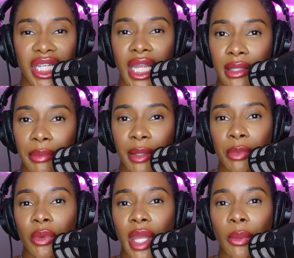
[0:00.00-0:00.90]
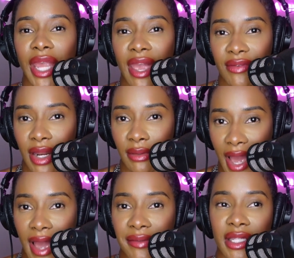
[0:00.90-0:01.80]
the people that we have in our
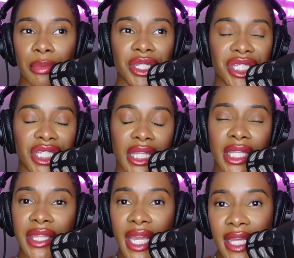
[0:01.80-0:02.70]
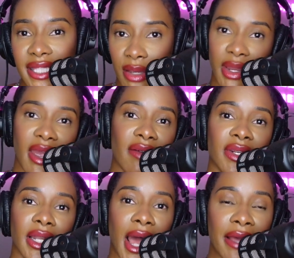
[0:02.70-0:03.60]
lives, appreciate the things that we have in
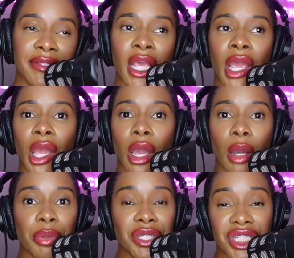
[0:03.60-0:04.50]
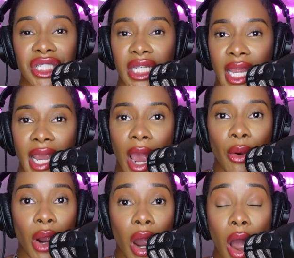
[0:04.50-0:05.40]
our lives, appreciate our
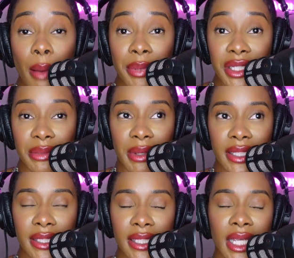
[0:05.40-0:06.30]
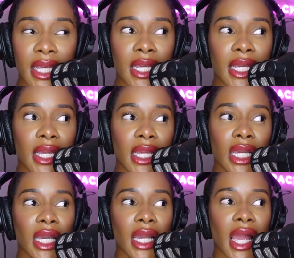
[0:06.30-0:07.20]
accomplishments.
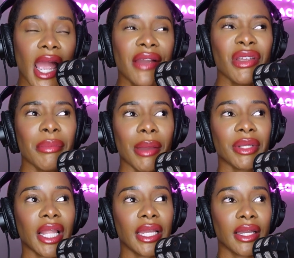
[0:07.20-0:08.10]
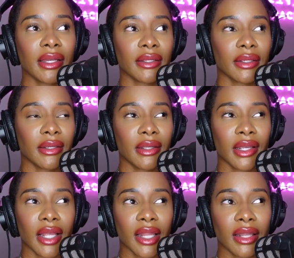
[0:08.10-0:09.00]
I remember
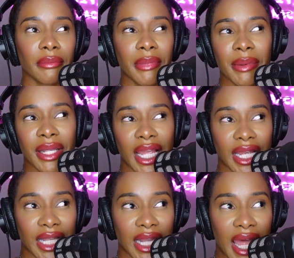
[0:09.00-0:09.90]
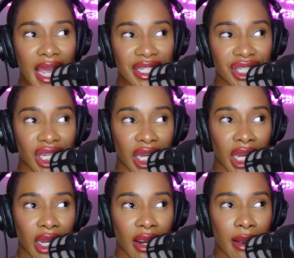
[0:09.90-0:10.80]
maybe last
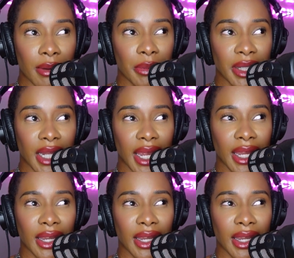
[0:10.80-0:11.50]
year, I would be like